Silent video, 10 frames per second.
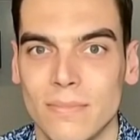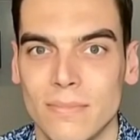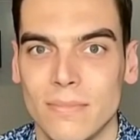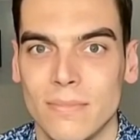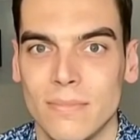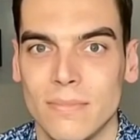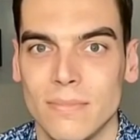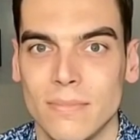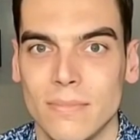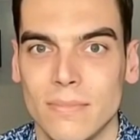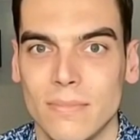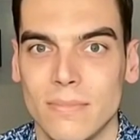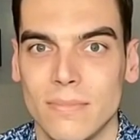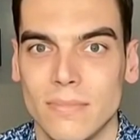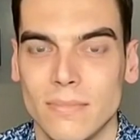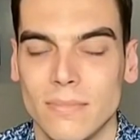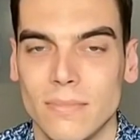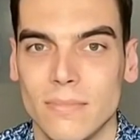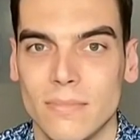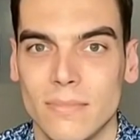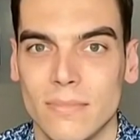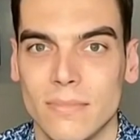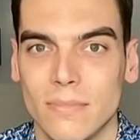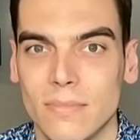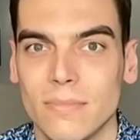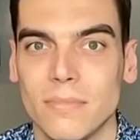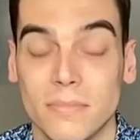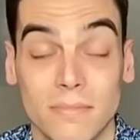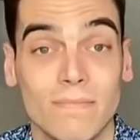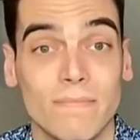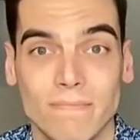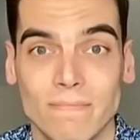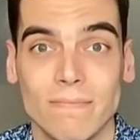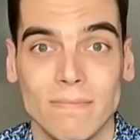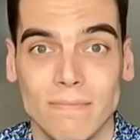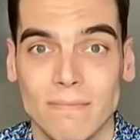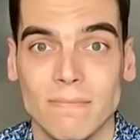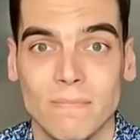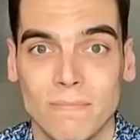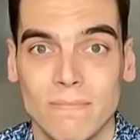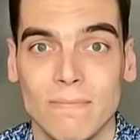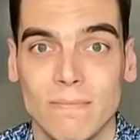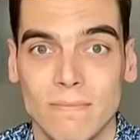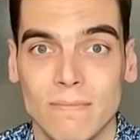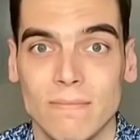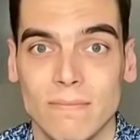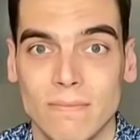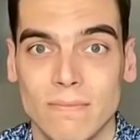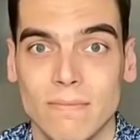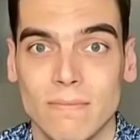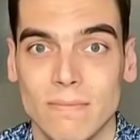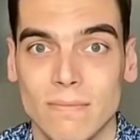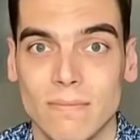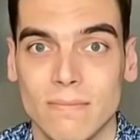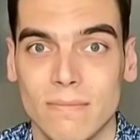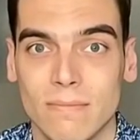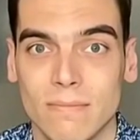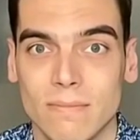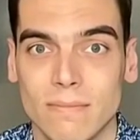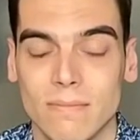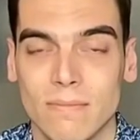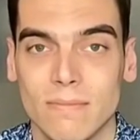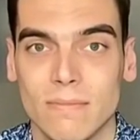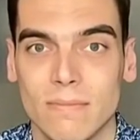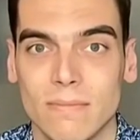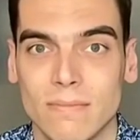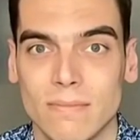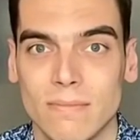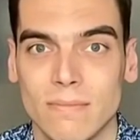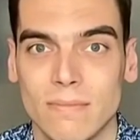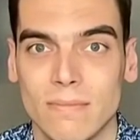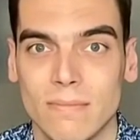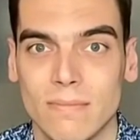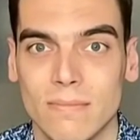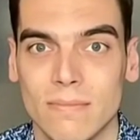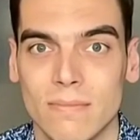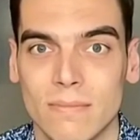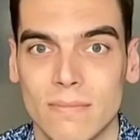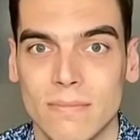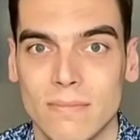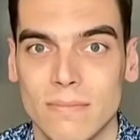No words are spoken by the person on screen.